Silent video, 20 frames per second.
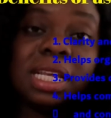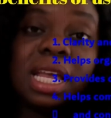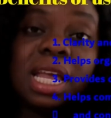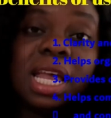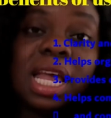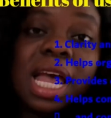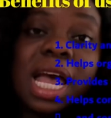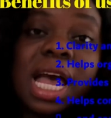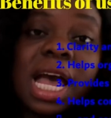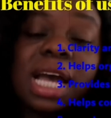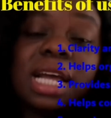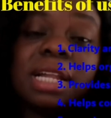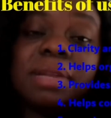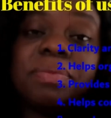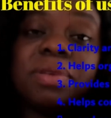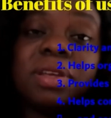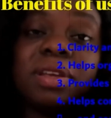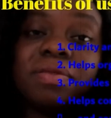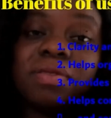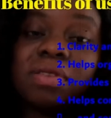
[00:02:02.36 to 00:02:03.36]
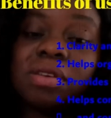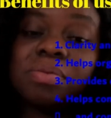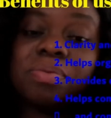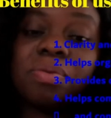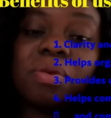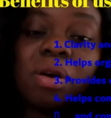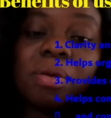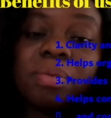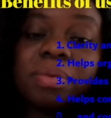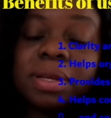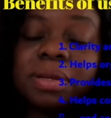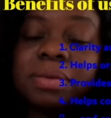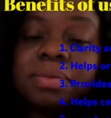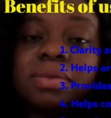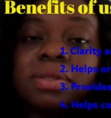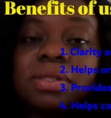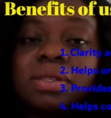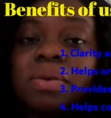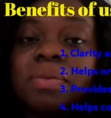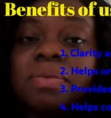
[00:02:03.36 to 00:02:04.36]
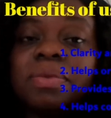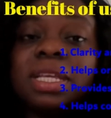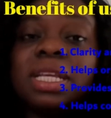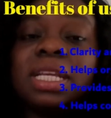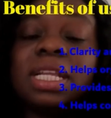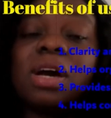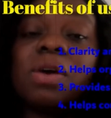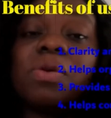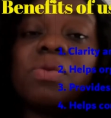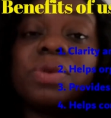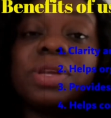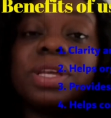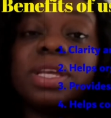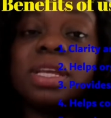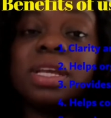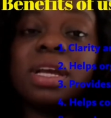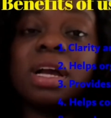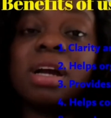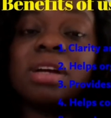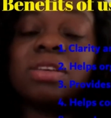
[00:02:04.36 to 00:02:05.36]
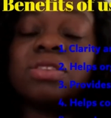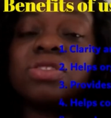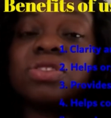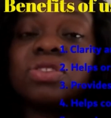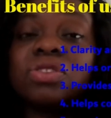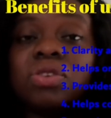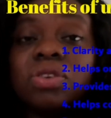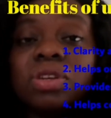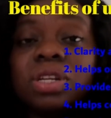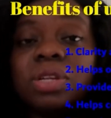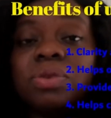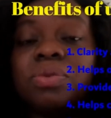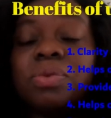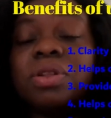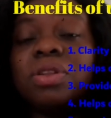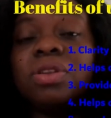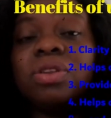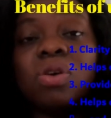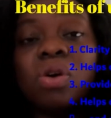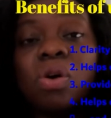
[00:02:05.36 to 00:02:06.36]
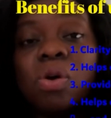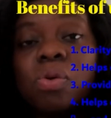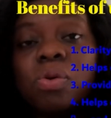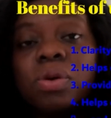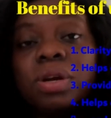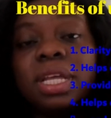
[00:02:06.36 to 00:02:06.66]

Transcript: and behavioral problems, something that we are struggling with now,